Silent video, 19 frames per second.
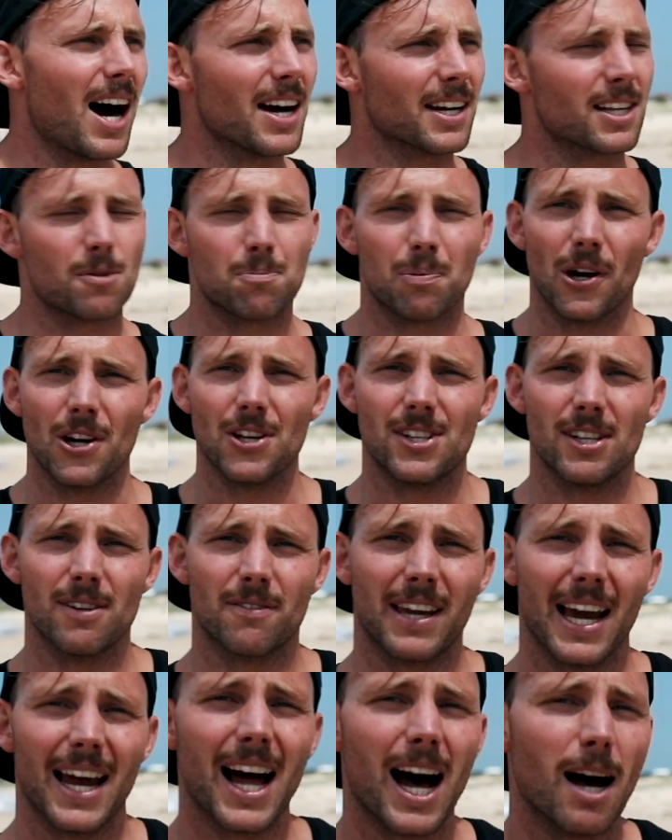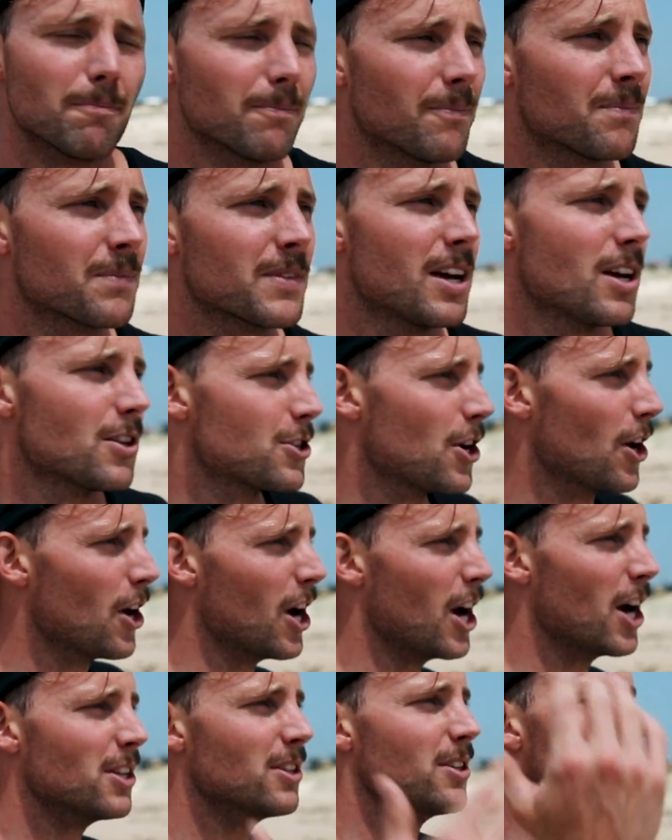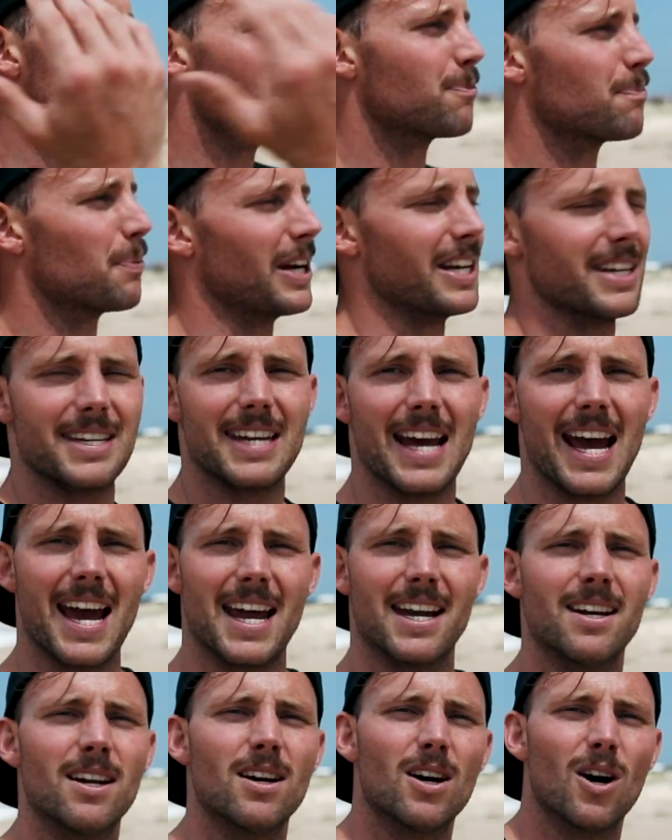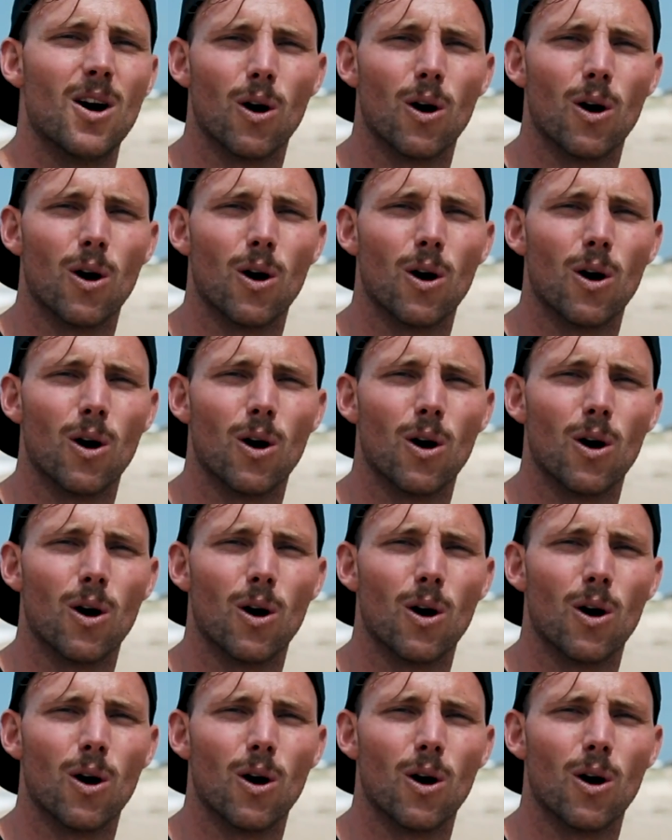Explosive get up, turn, sprint 10,